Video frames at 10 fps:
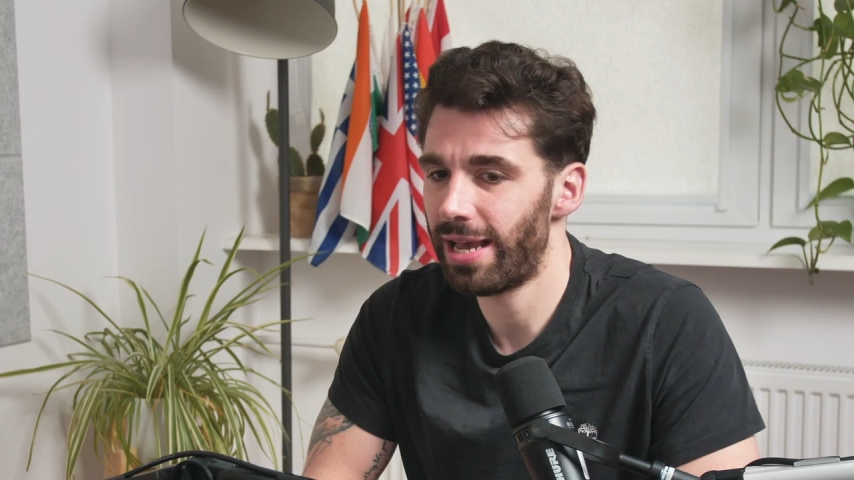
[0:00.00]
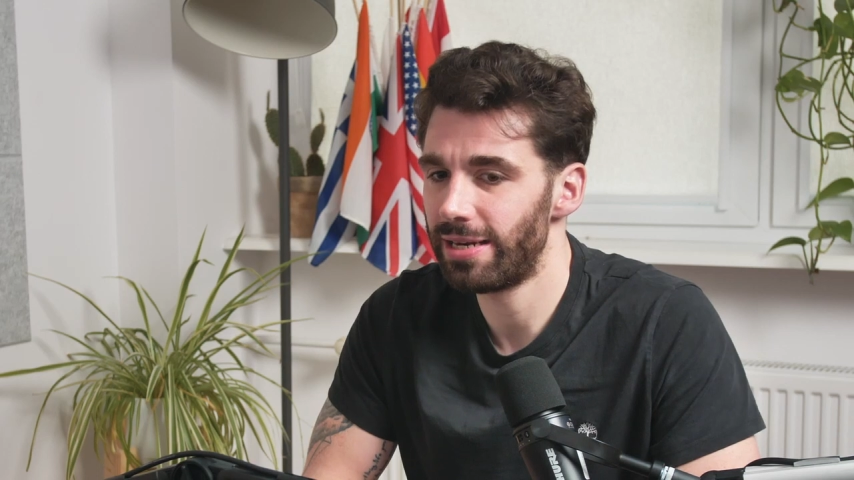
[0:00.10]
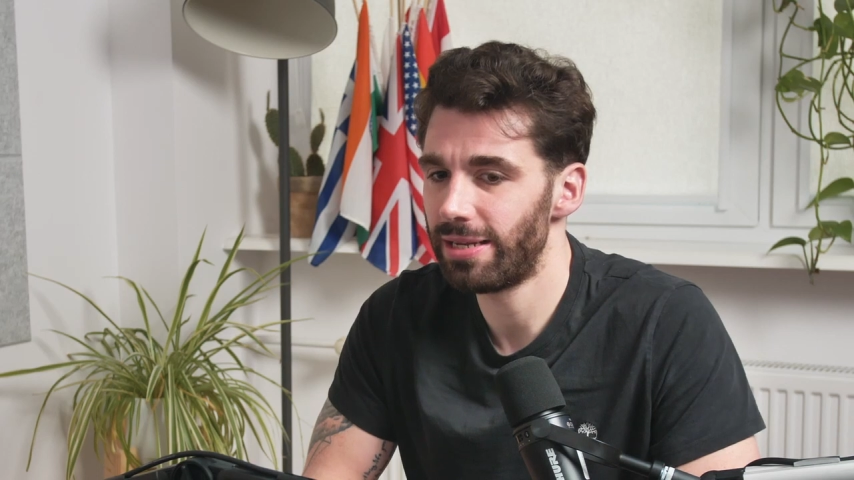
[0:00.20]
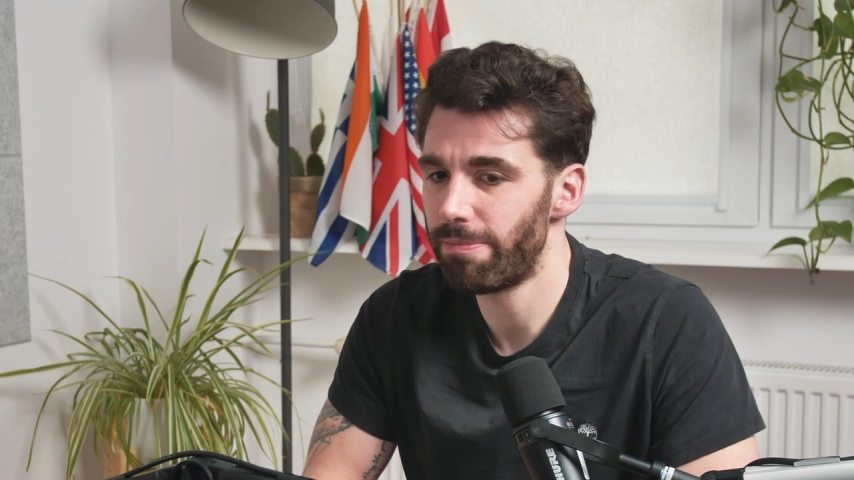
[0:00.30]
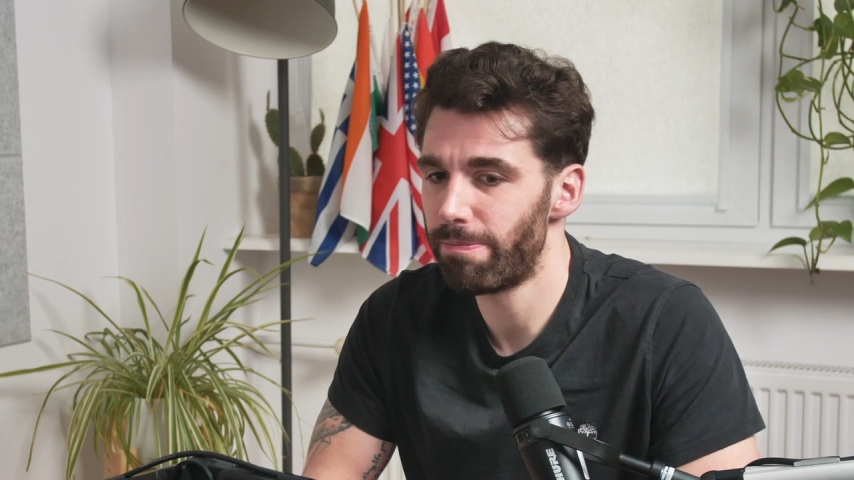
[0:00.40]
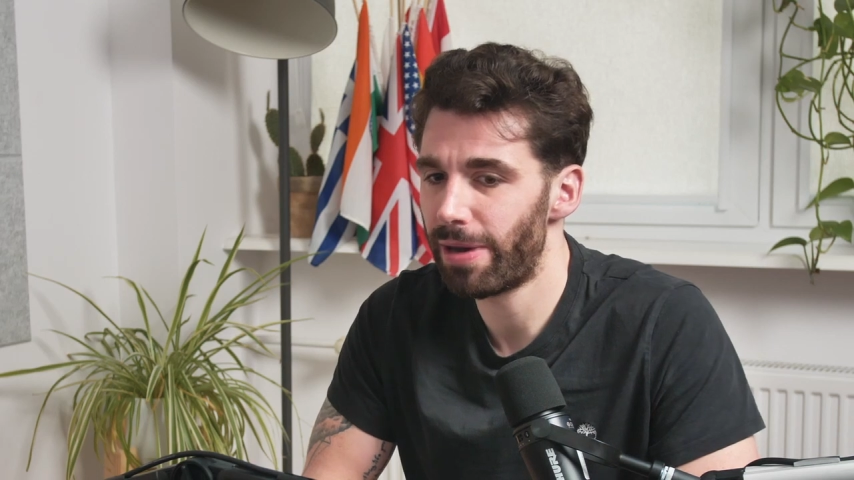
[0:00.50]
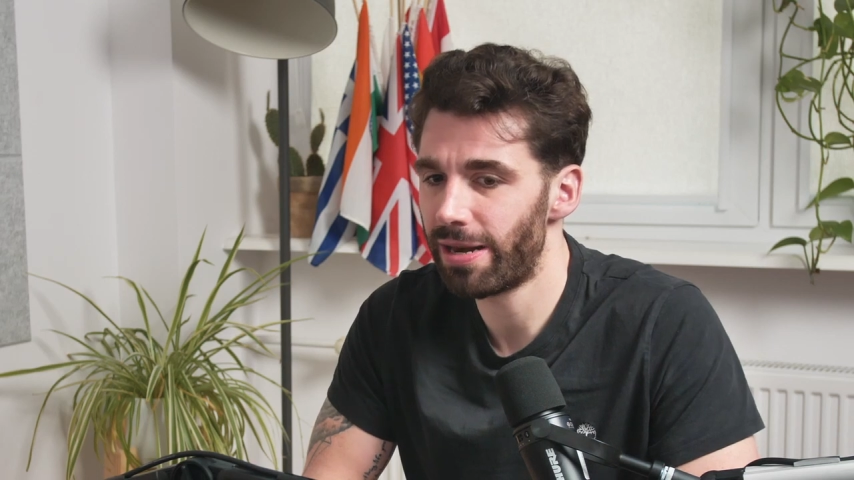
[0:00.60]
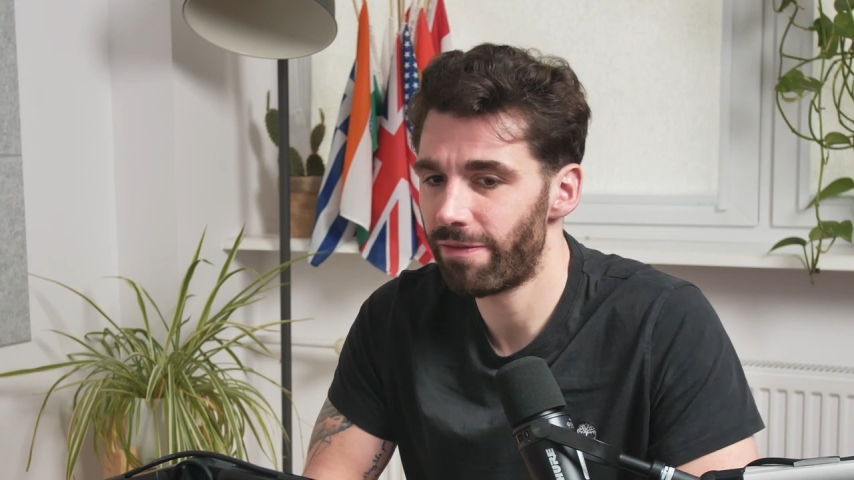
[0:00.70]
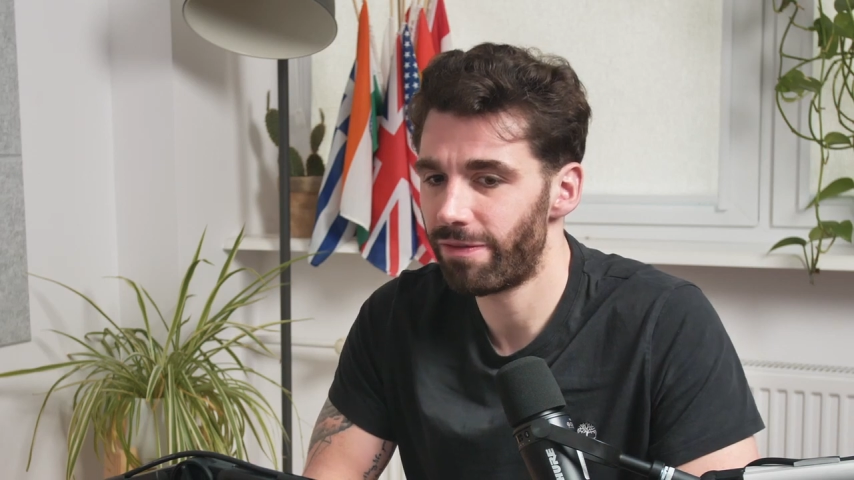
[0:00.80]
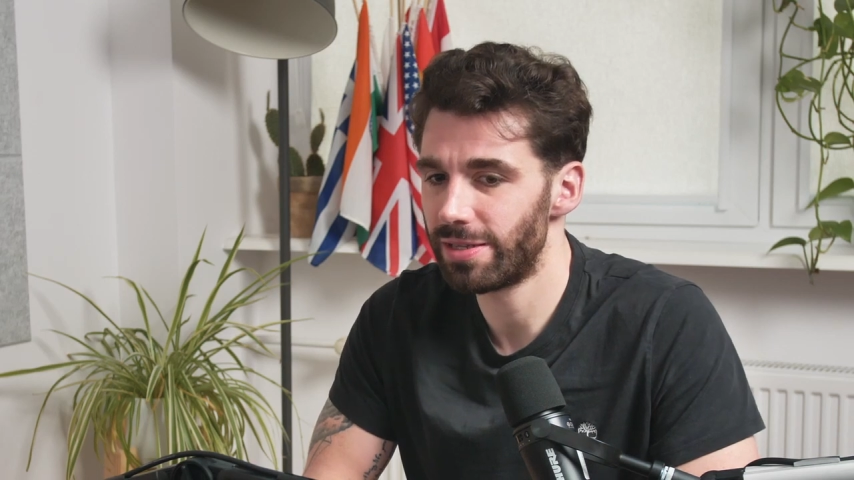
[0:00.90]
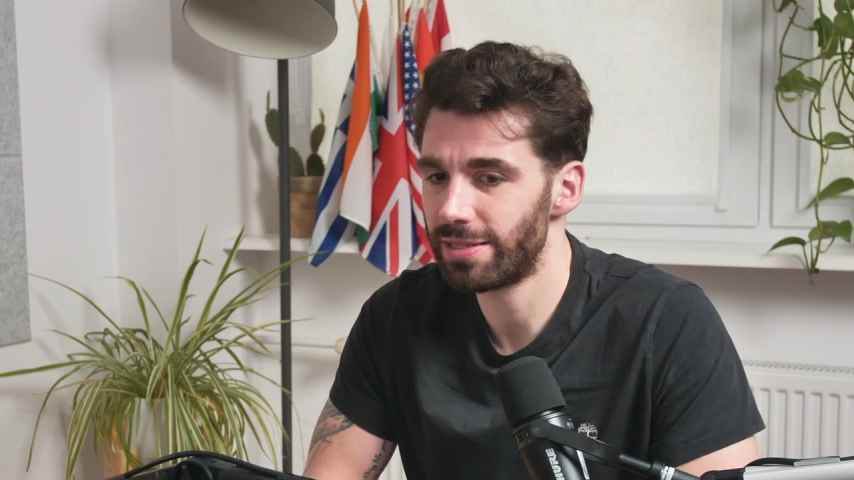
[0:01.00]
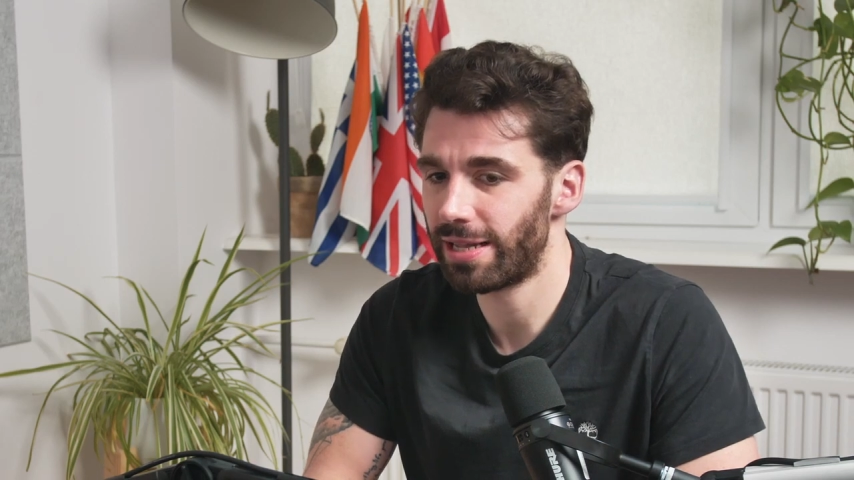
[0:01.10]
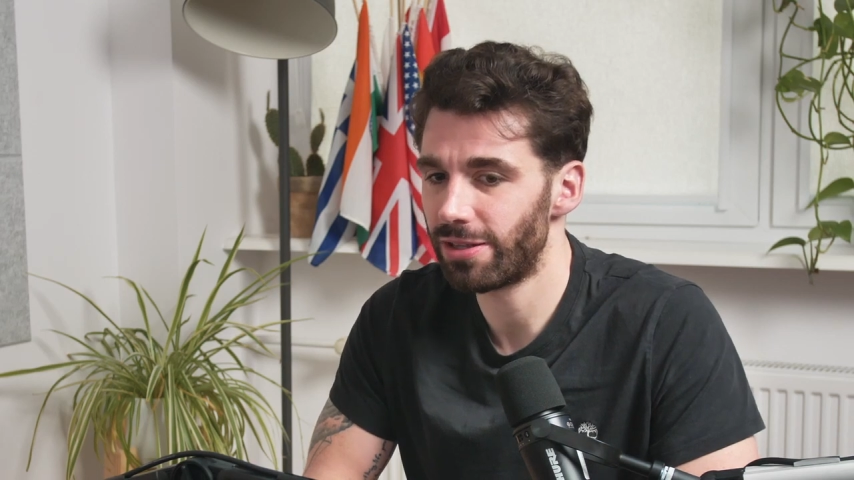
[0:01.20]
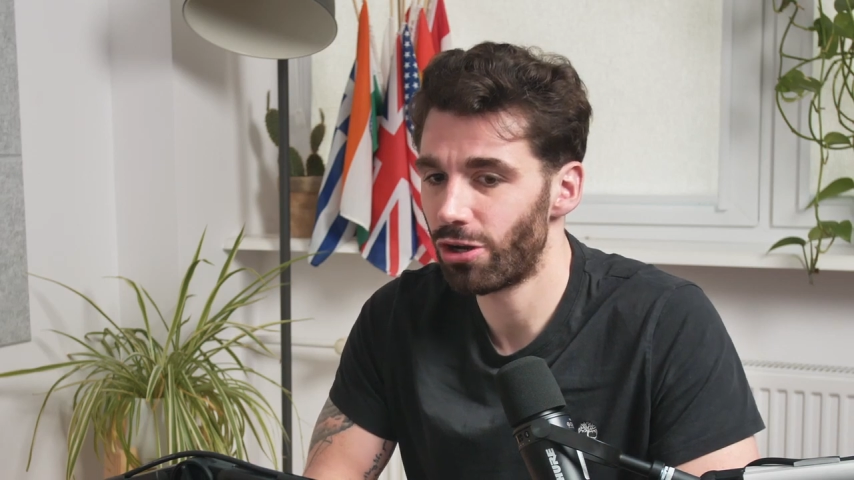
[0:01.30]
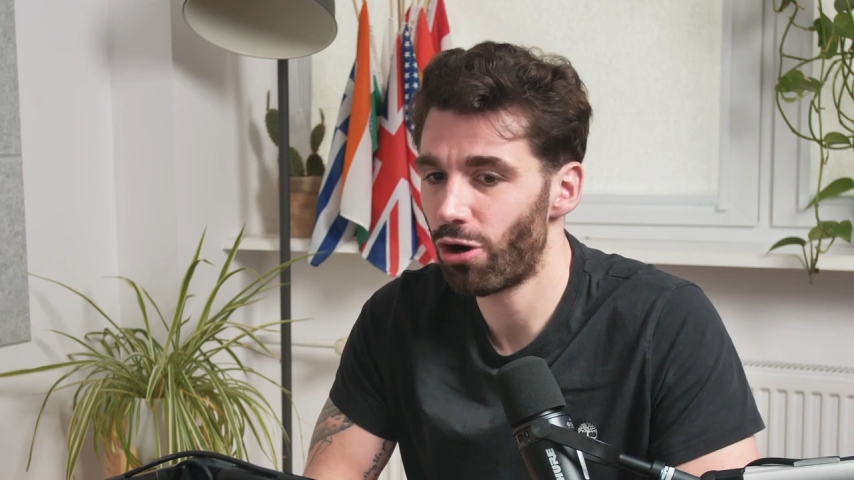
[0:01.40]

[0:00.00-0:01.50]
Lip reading: any benefits that